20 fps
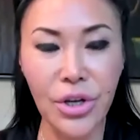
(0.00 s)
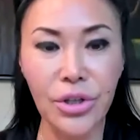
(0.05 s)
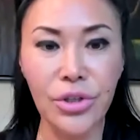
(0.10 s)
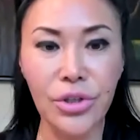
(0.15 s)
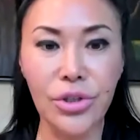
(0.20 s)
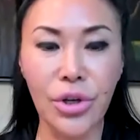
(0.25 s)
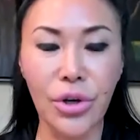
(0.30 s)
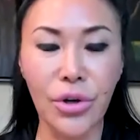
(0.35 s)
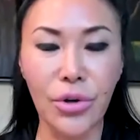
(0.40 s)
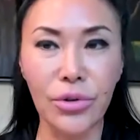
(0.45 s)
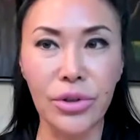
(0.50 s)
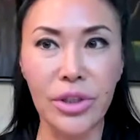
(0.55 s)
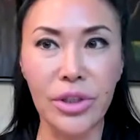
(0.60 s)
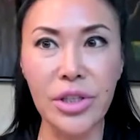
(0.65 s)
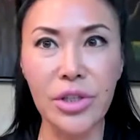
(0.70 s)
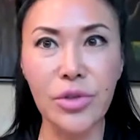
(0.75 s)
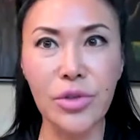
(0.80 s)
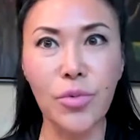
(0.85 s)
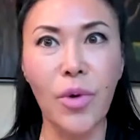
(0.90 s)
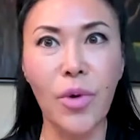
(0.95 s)
So
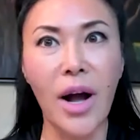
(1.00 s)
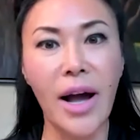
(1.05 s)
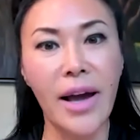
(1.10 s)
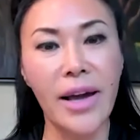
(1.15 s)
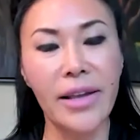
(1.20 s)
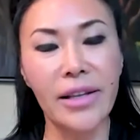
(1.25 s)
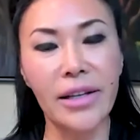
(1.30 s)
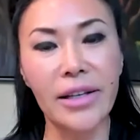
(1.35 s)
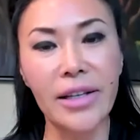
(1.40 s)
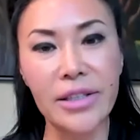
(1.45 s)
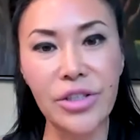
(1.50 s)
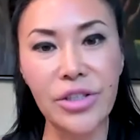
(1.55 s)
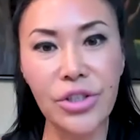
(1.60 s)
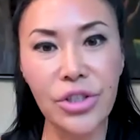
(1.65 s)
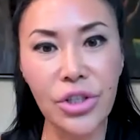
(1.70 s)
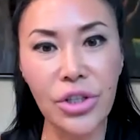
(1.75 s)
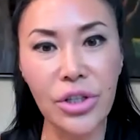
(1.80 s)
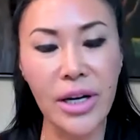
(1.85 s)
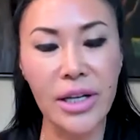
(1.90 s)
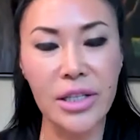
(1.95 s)
this is why the
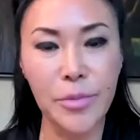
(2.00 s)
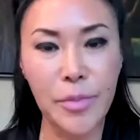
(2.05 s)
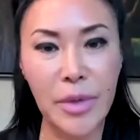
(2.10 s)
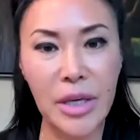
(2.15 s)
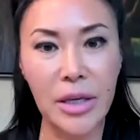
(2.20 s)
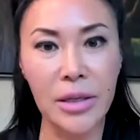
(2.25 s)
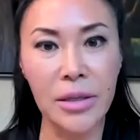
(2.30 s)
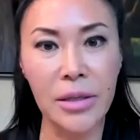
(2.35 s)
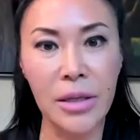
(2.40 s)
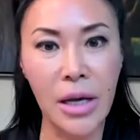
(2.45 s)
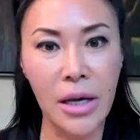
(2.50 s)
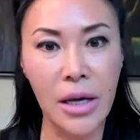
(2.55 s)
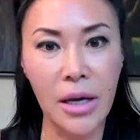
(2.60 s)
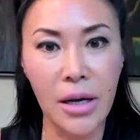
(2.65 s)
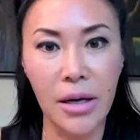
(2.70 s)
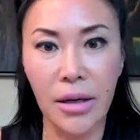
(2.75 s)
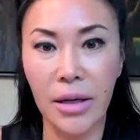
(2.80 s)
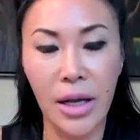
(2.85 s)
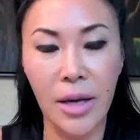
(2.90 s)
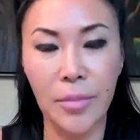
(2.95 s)
concern has been
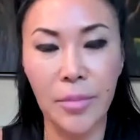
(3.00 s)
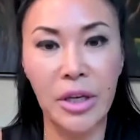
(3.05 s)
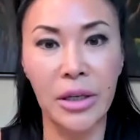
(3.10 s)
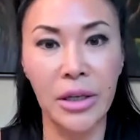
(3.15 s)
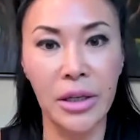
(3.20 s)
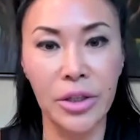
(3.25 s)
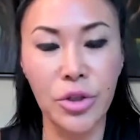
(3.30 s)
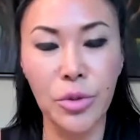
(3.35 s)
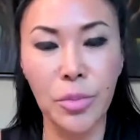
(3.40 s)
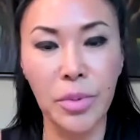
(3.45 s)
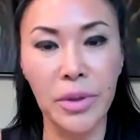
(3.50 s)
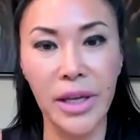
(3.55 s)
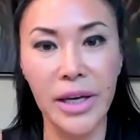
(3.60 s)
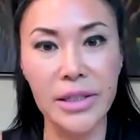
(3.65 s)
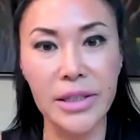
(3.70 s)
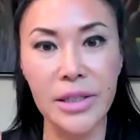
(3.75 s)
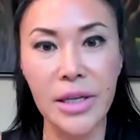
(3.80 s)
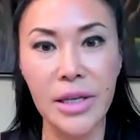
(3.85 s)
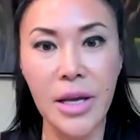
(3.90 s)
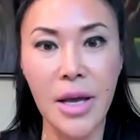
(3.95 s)
coming into
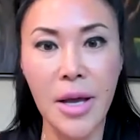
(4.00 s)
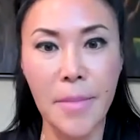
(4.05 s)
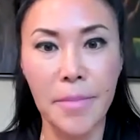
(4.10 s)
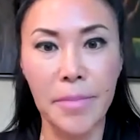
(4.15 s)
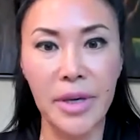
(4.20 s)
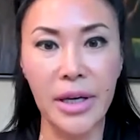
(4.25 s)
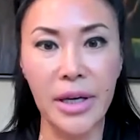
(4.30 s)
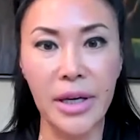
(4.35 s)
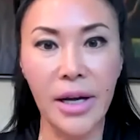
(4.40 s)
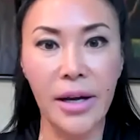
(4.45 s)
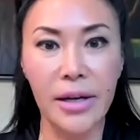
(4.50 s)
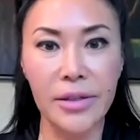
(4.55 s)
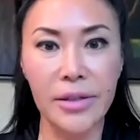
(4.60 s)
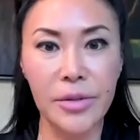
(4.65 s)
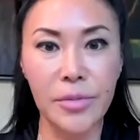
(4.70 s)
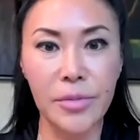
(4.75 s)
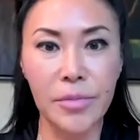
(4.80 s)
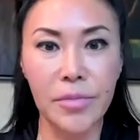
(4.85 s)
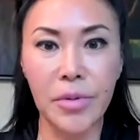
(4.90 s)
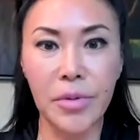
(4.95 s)
place,
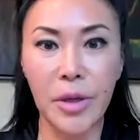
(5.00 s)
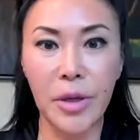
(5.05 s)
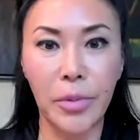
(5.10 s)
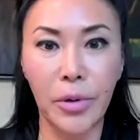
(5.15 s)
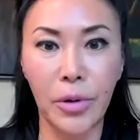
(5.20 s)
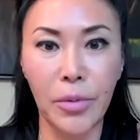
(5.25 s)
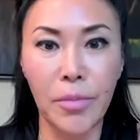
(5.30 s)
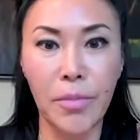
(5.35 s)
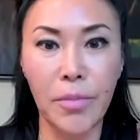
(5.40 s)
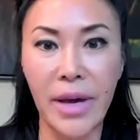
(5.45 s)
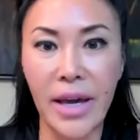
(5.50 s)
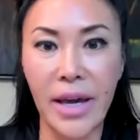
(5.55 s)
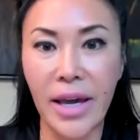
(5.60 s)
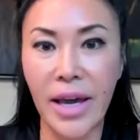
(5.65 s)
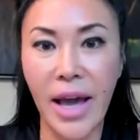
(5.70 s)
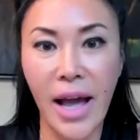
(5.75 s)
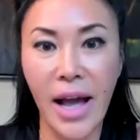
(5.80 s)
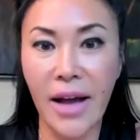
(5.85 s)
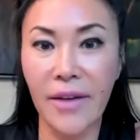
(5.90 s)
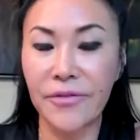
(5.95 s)
because people may
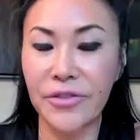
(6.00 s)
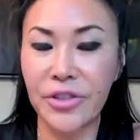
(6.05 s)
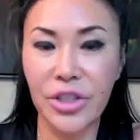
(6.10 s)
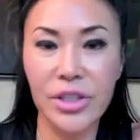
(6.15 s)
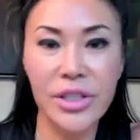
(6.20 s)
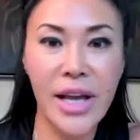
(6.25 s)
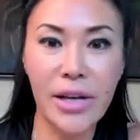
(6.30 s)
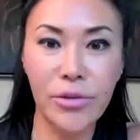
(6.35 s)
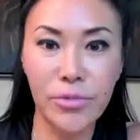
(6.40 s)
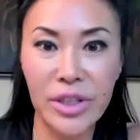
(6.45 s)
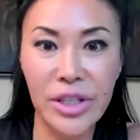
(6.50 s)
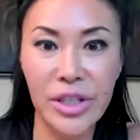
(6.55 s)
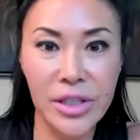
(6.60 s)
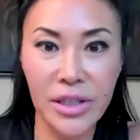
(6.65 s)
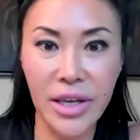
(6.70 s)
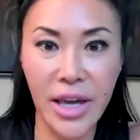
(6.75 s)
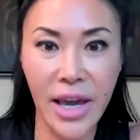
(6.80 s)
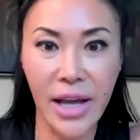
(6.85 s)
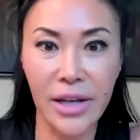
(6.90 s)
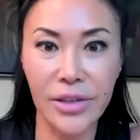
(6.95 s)
have just had
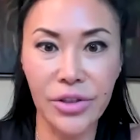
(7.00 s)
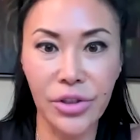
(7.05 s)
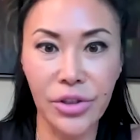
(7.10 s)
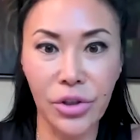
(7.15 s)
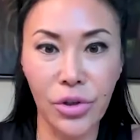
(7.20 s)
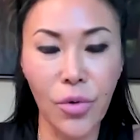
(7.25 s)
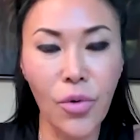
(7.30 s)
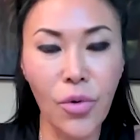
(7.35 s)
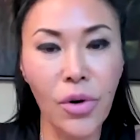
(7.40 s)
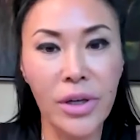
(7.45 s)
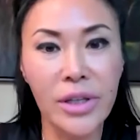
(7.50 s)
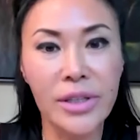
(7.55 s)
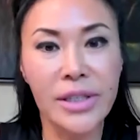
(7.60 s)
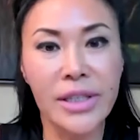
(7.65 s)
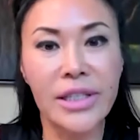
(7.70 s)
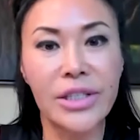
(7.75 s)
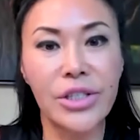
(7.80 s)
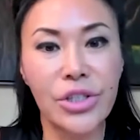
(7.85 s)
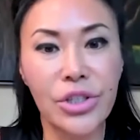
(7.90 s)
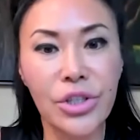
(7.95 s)
recent cancer or is
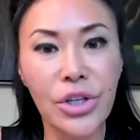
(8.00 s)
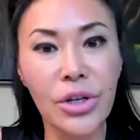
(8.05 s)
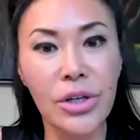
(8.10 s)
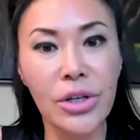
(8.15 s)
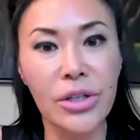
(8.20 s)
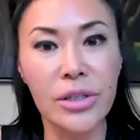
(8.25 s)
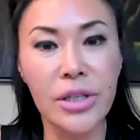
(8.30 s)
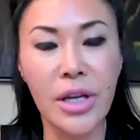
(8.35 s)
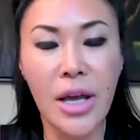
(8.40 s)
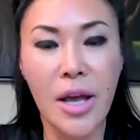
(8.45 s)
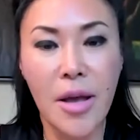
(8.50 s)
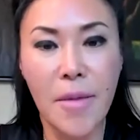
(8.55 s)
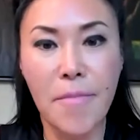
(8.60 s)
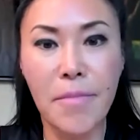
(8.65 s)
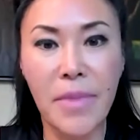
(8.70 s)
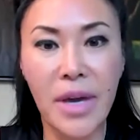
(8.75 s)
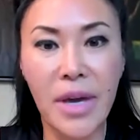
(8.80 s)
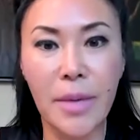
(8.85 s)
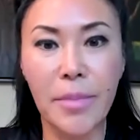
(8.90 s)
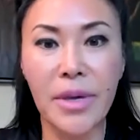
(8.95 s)
concerned
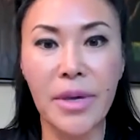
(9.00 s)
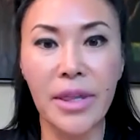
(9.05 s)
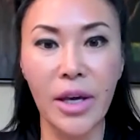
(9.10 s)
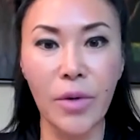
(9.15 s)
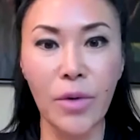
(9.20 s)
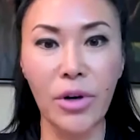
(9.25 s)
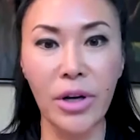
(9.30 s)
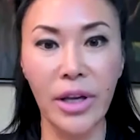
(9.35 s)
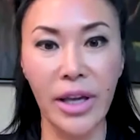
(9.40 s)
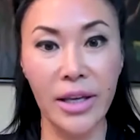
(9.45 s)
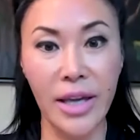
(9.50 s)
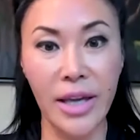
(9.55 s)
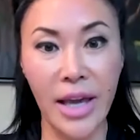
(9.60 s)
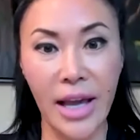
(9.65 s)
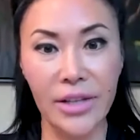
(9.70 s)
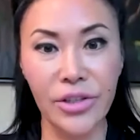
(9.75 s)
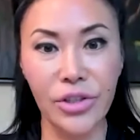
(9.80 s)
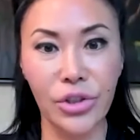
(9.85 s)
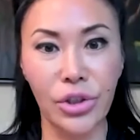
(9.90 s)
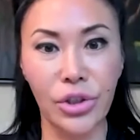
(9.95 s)
maybe they will get
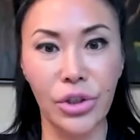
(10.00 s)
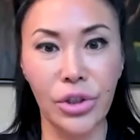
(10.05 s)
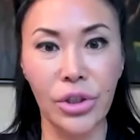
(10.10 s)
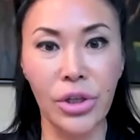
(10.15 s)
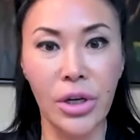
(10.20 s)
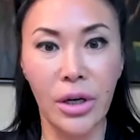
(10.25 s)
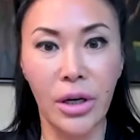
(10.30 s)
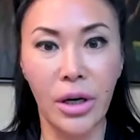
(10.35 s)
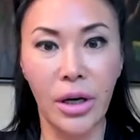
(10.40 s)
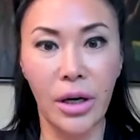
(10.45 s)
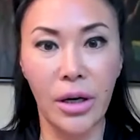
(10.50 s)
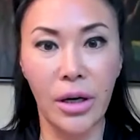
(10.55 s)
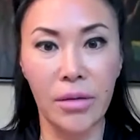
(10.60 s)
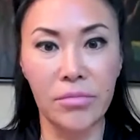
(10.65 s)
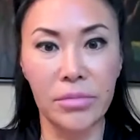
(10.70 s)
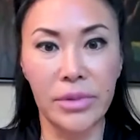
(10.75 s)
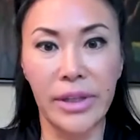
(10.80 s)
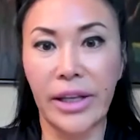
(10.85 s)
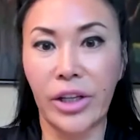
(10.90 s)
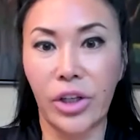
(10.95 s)
cancer
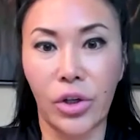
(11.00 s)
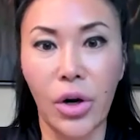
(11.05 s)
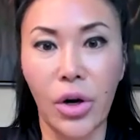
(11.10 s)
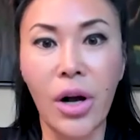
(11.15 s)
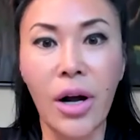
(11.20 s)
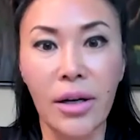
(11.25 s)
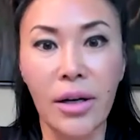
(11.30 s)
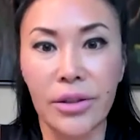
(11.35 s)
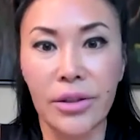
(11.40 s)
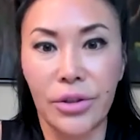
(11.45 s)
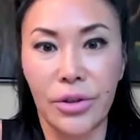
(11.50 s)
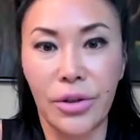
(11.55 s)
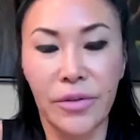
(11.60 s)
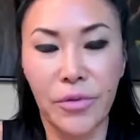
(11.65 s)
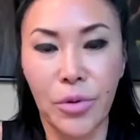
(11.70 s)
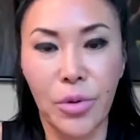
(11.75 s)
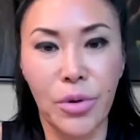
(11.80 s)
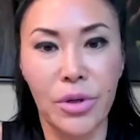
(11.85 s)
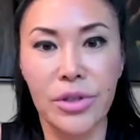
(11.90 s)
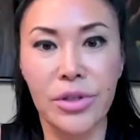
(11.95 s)
later on.
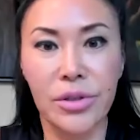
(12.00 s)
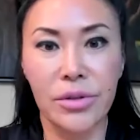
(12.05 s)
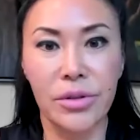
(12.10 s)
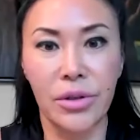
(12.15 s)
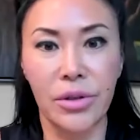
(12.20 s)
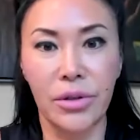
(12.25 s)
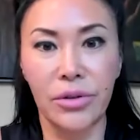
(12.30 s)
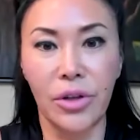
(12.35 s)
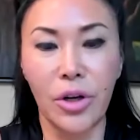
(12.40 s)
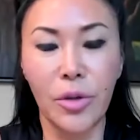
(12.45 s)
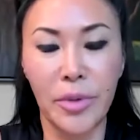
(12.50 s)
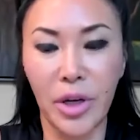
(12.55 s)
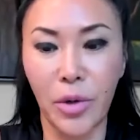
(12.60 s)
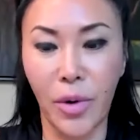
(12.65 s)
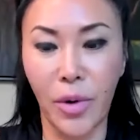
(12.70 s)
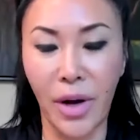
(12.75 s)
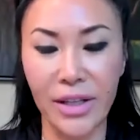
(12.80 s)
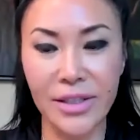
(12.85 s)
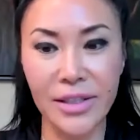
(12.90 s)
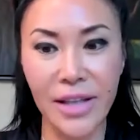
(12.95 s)
Of course, nobody
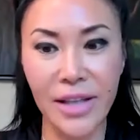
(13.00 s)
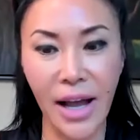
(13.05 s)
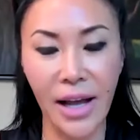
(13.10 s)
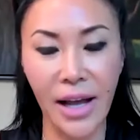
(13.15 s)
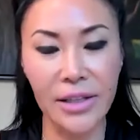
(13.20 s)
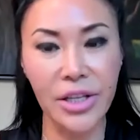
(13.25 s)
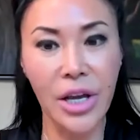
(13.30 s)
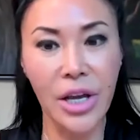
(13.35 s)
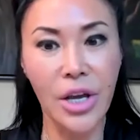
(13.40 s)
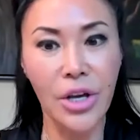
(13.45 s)
wants that.